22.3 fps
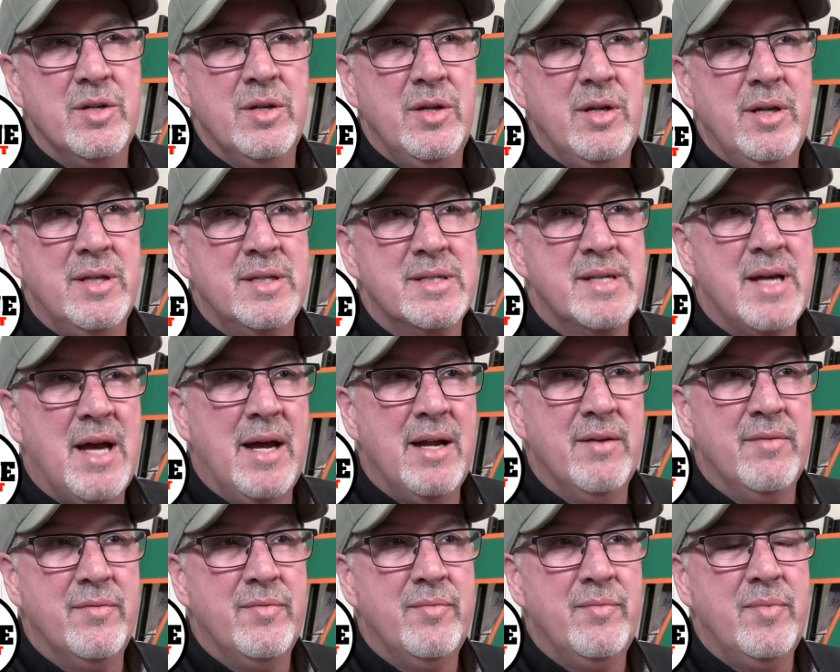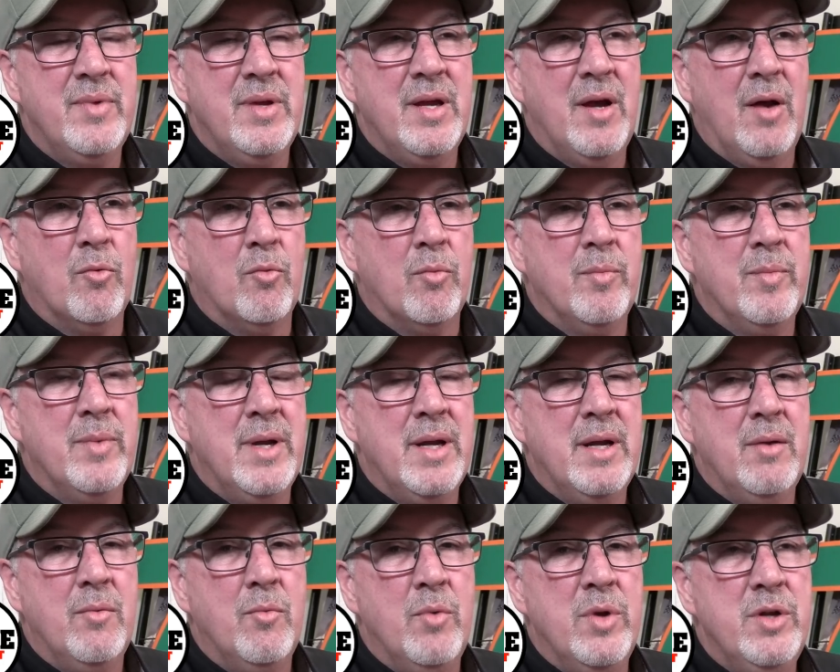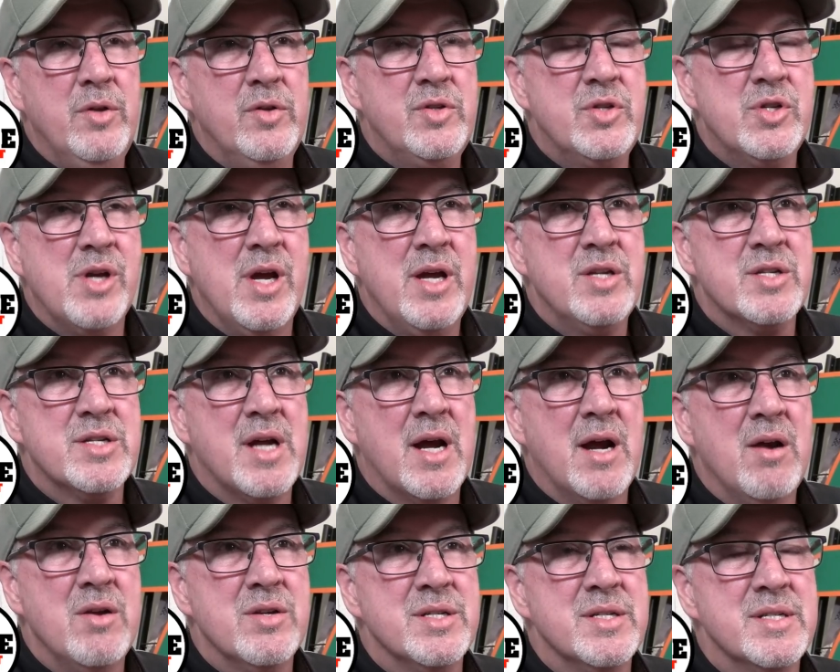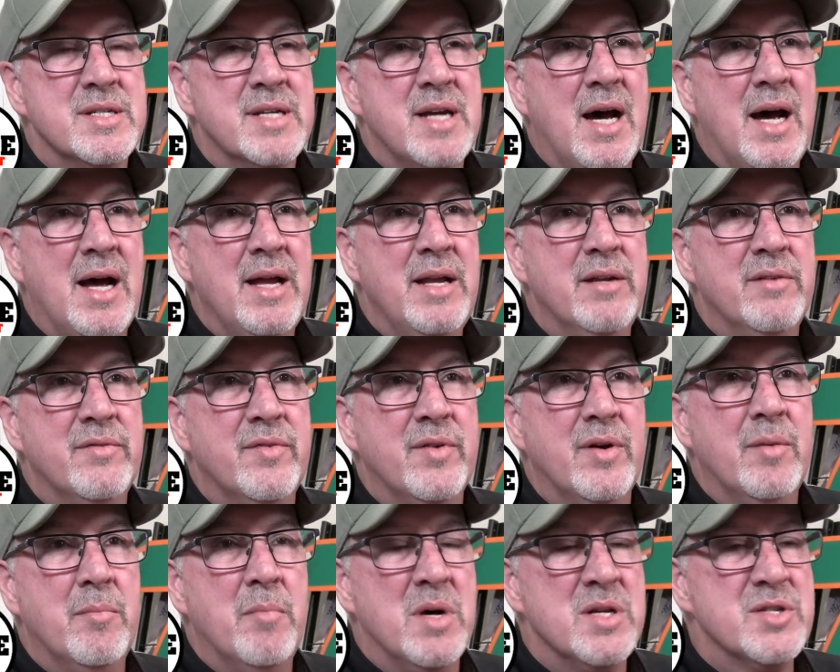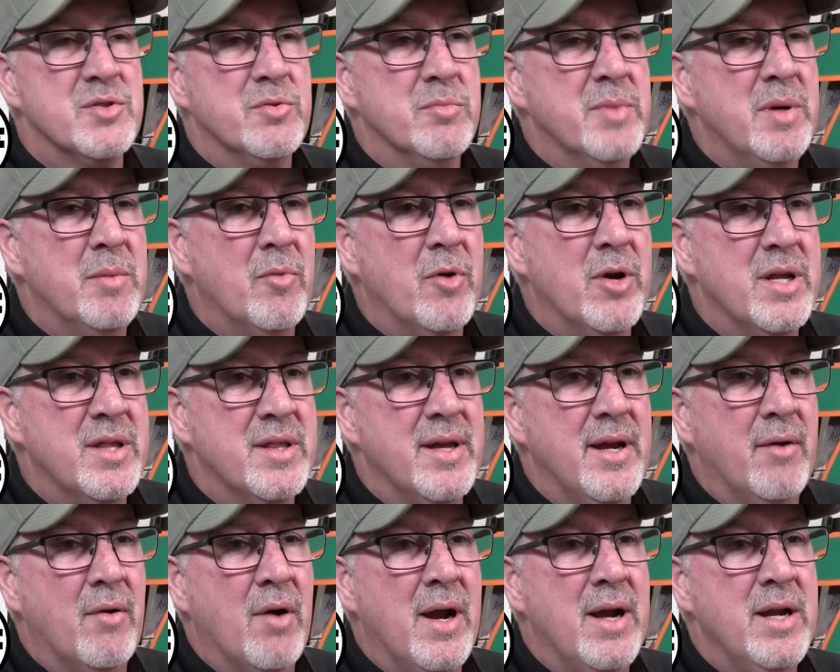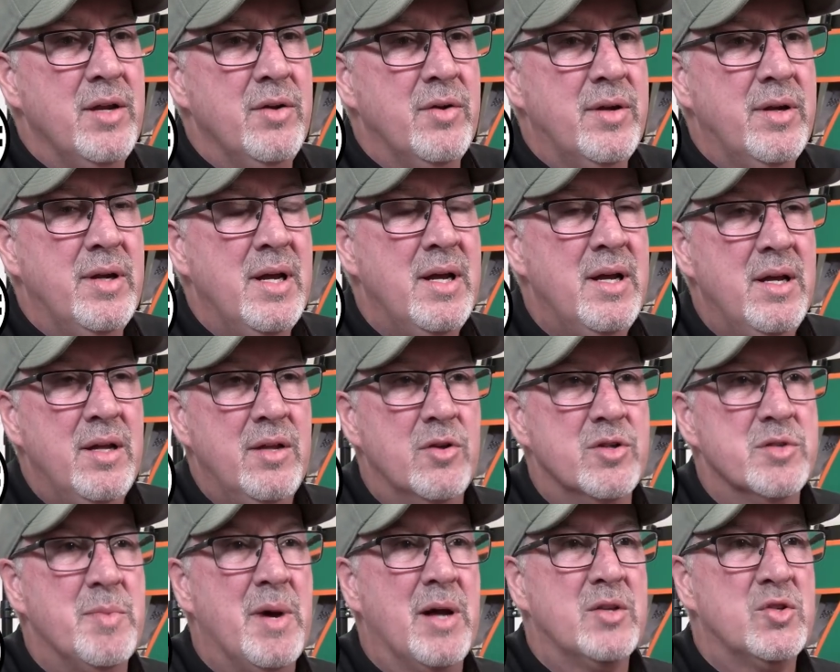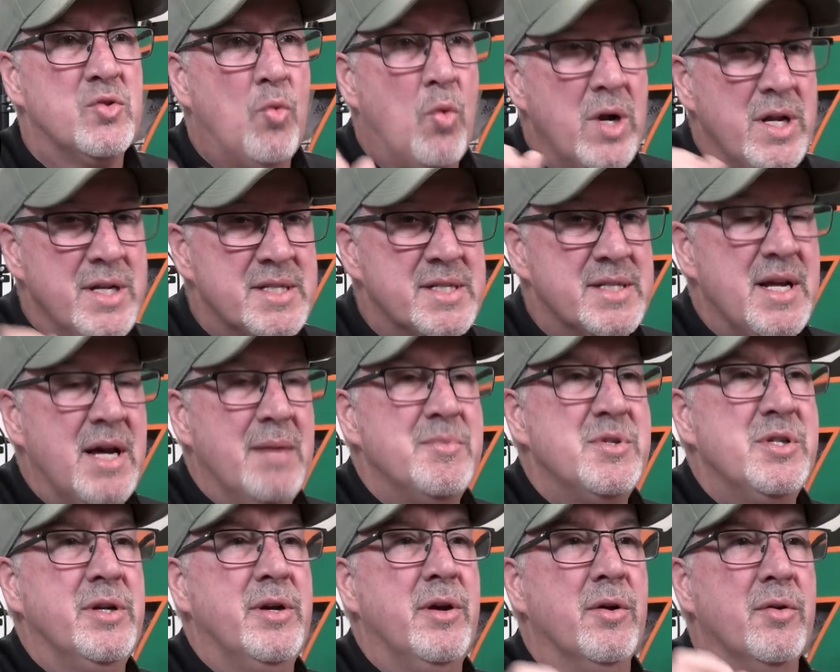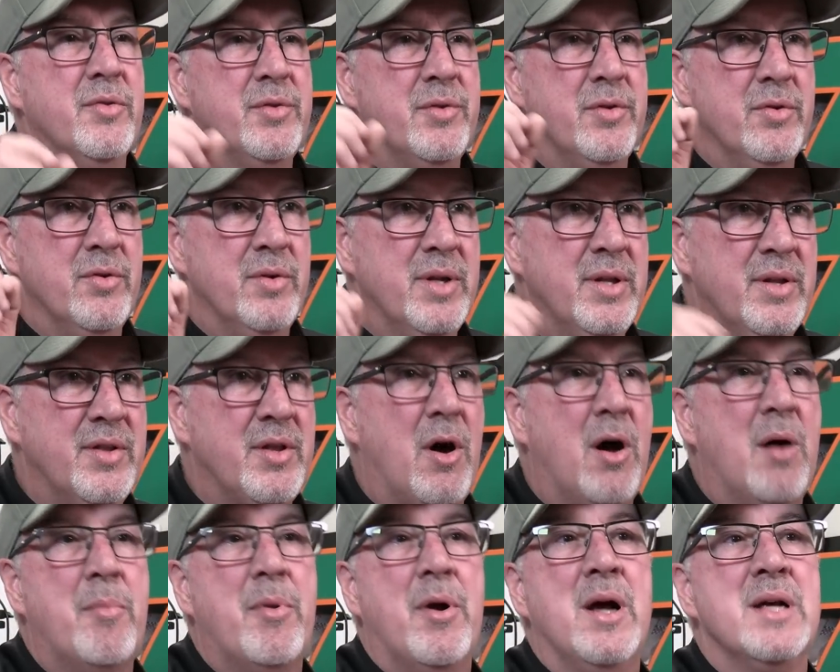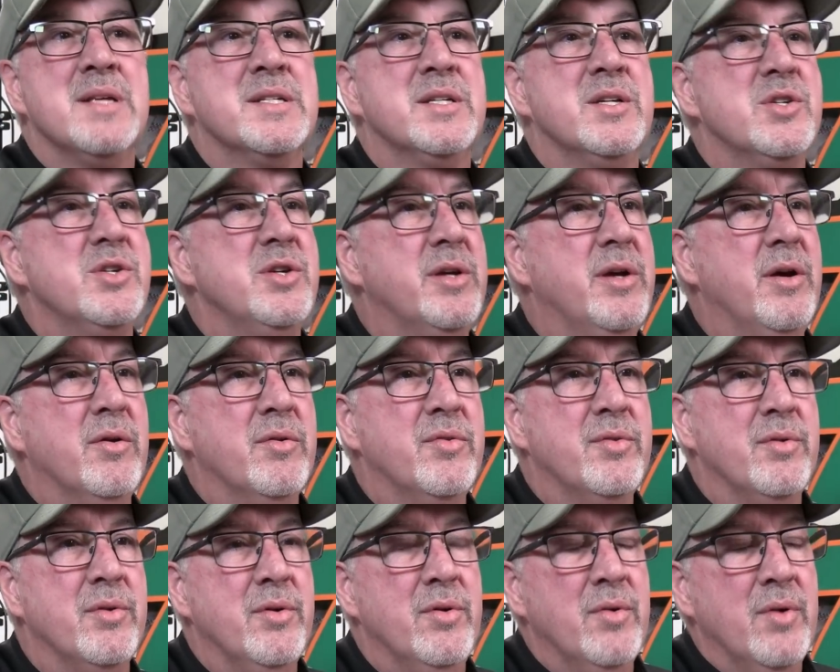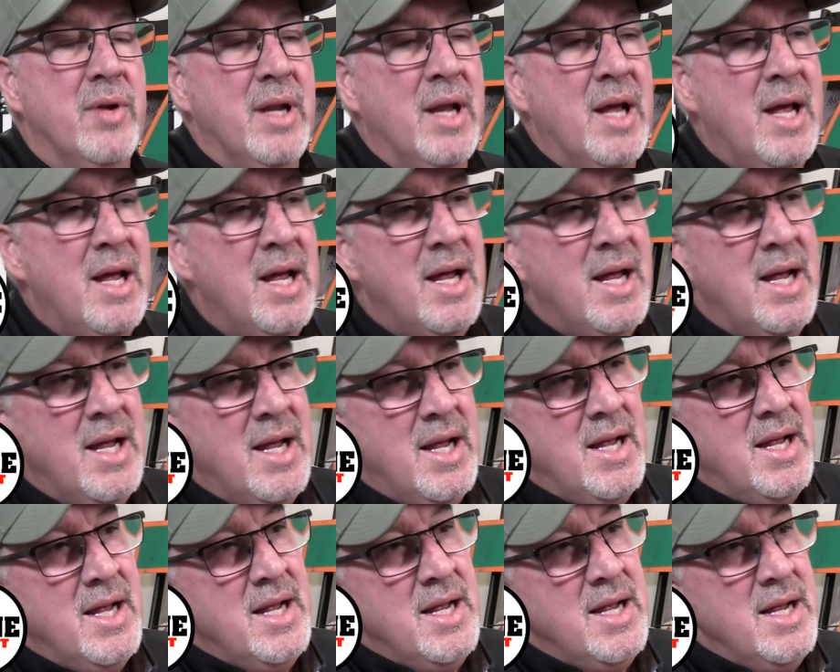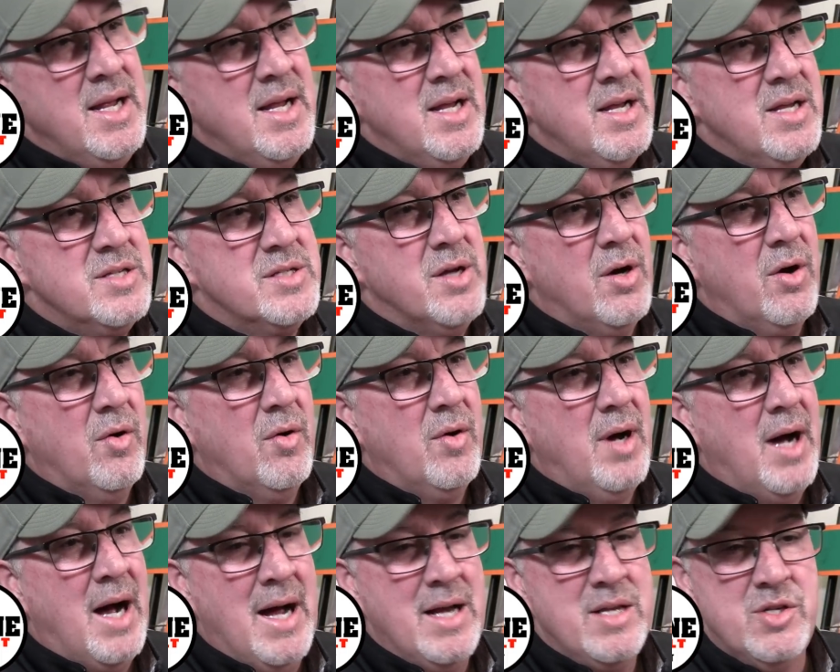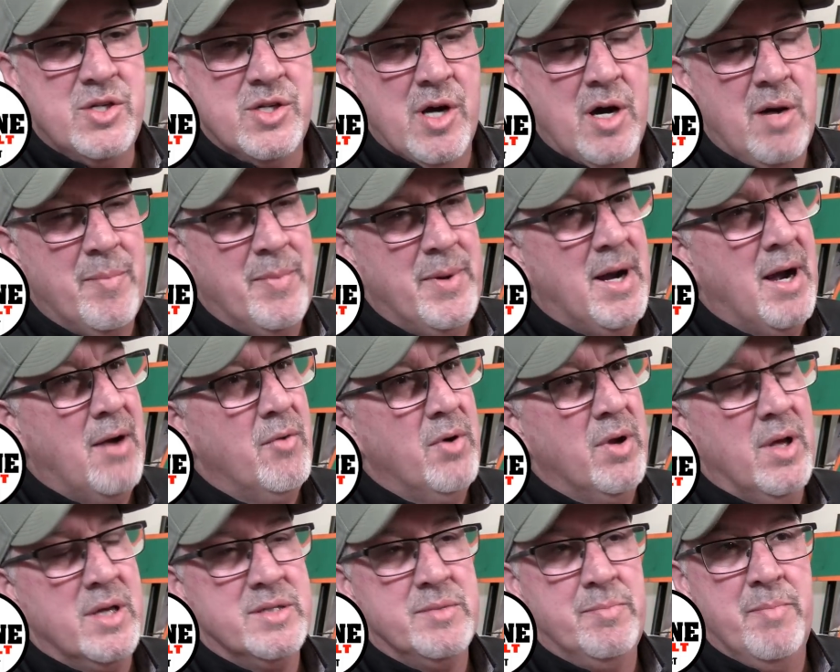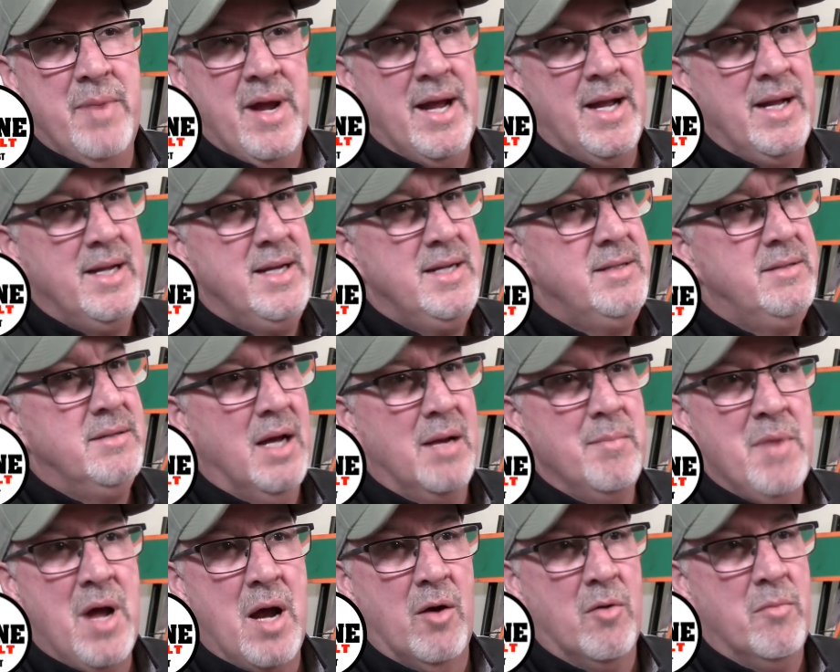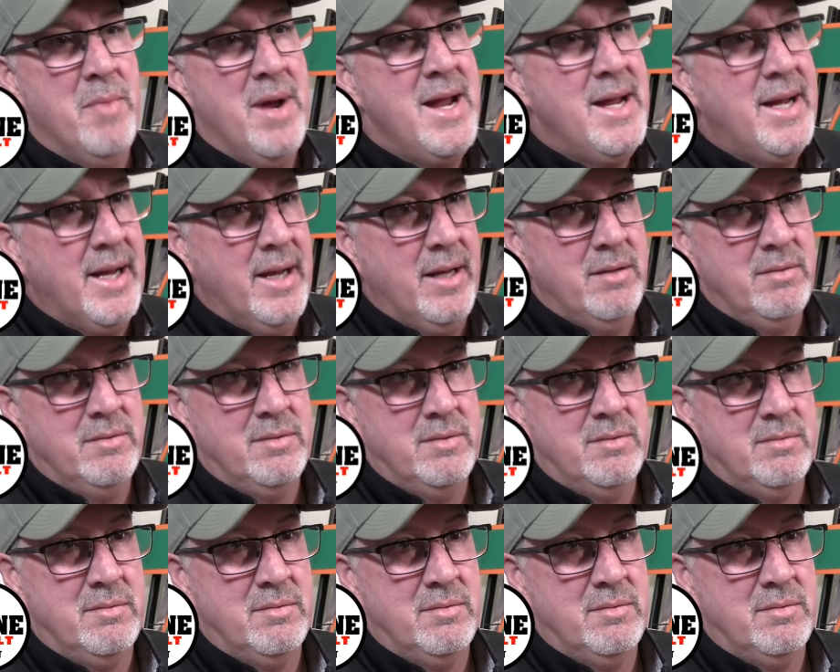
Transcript: It's kind of a, when you change tires, it's kind of a muscle memory thing, right? You, there's about 20 steps you go through and thought process you go through. And so I jump and I realize, man, he, I'm not going to make it.